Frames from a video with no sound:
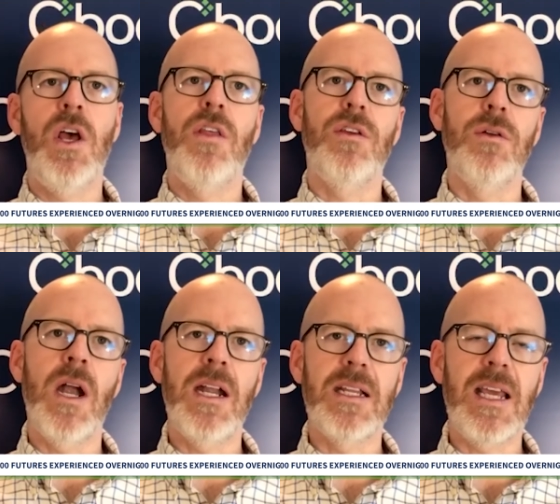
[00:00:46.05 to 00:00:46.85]
The
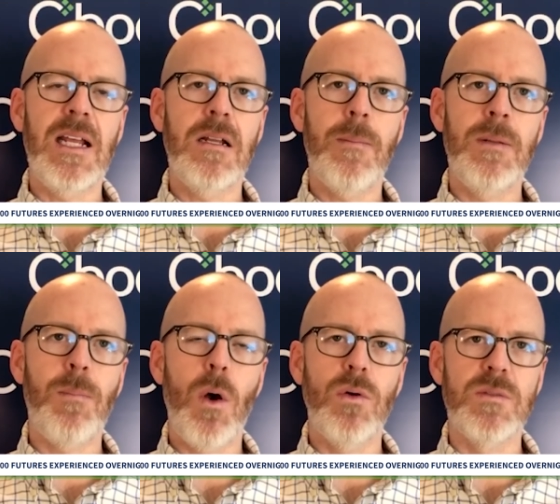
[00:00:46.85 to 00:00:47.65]
United Kingdom
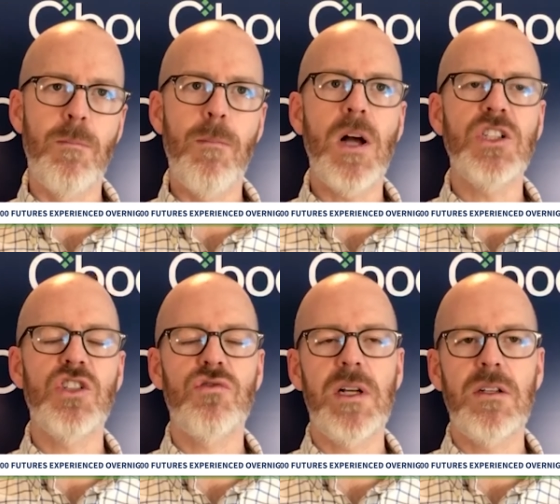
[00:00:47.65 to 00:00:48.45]
imposed much
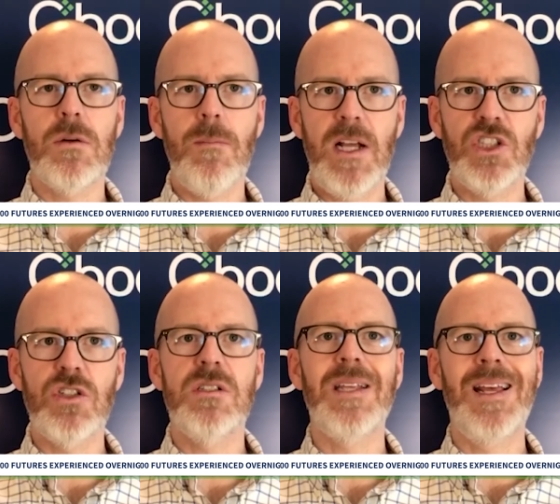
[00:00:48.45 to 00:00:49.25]
stricter
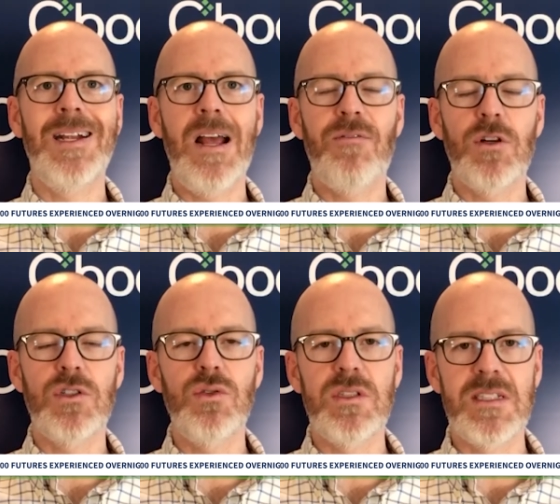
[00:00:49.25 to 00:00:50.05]
measures in an effort
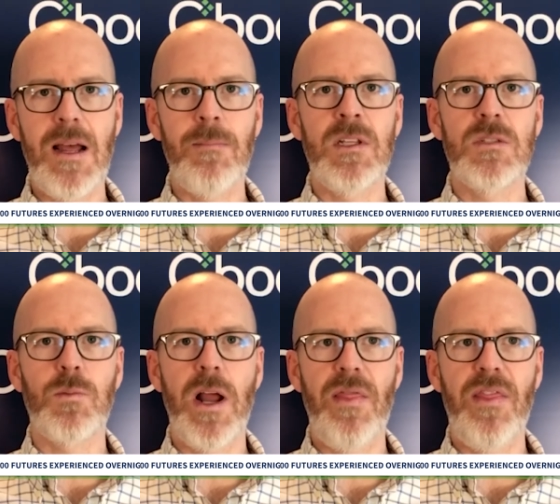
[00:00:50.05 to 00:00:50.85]
to stem the
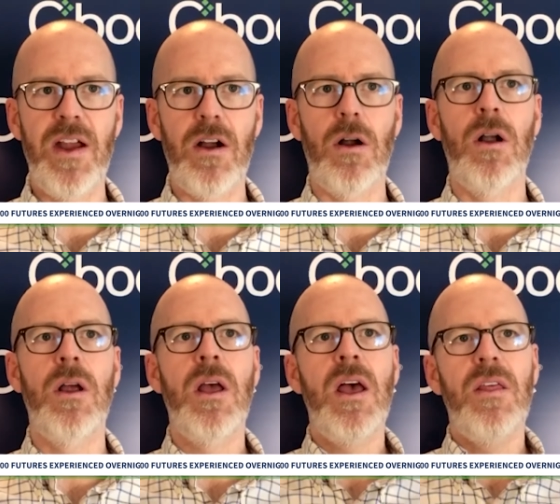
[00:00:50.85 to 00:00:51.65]
spread there.
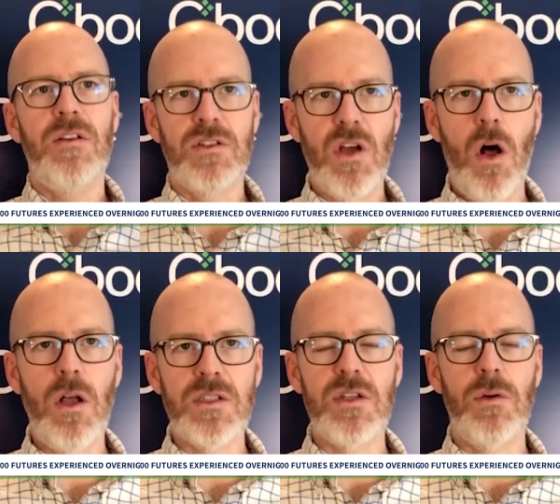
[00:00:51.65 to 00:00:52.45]
There's
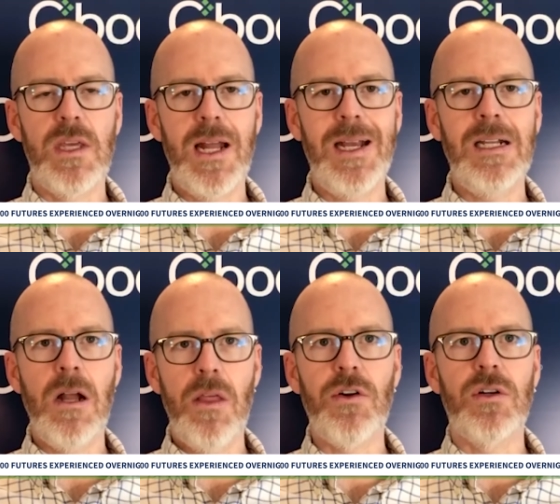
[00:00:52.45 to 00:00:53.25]
also yet
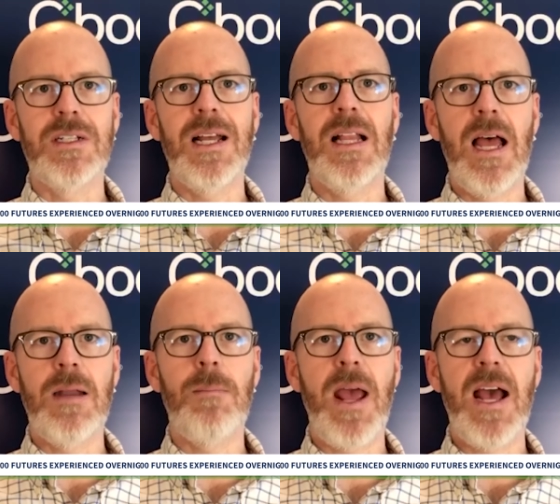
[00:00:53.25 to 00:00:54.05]
another
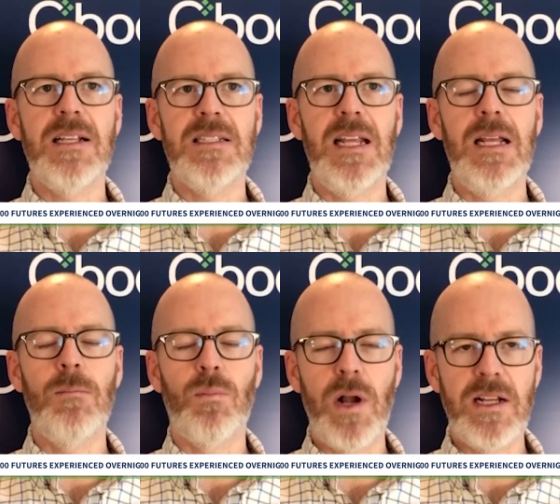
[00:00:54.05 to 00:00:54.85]
deadline passed
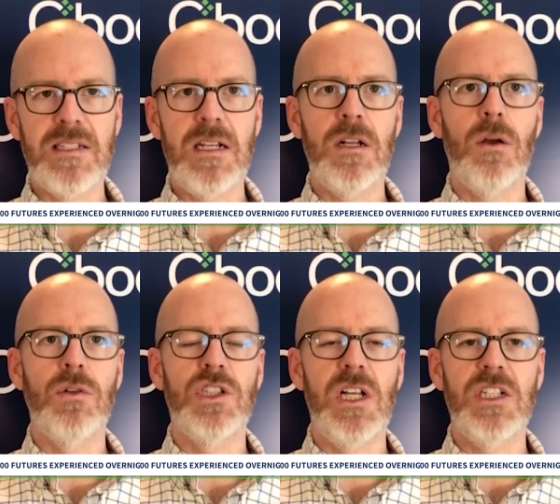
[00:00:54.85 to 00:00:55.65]
in Brexit
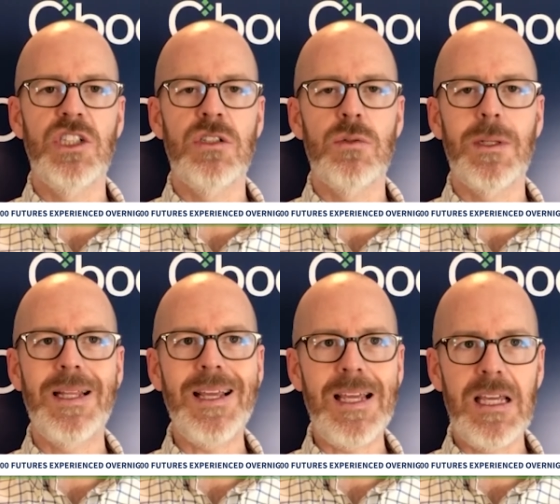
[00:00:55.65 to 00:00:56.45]
negotiations with
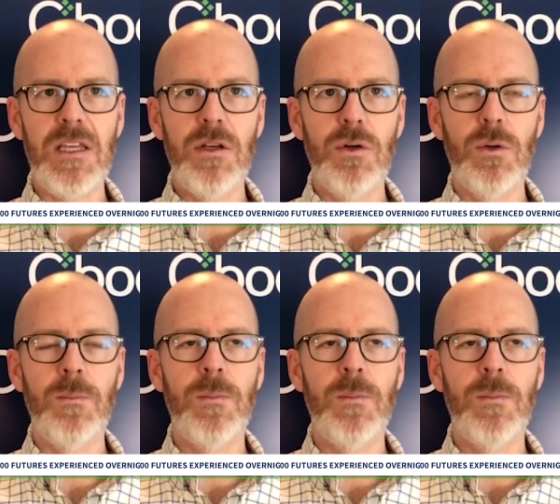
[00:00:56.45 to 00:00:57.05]
the EU.